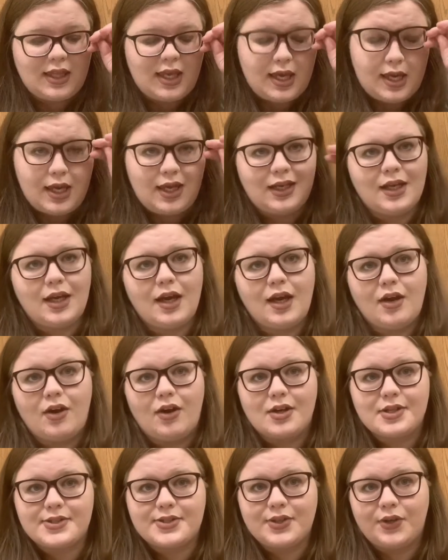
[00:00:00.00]
then
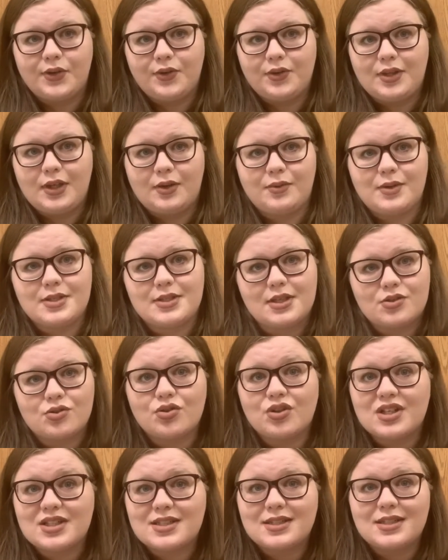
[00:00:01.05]
also there was a
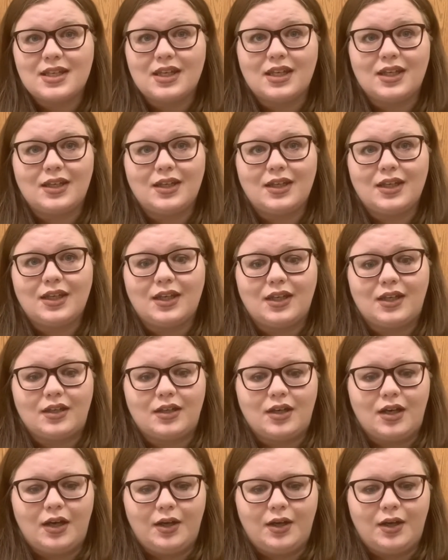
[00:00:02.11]
Tristan in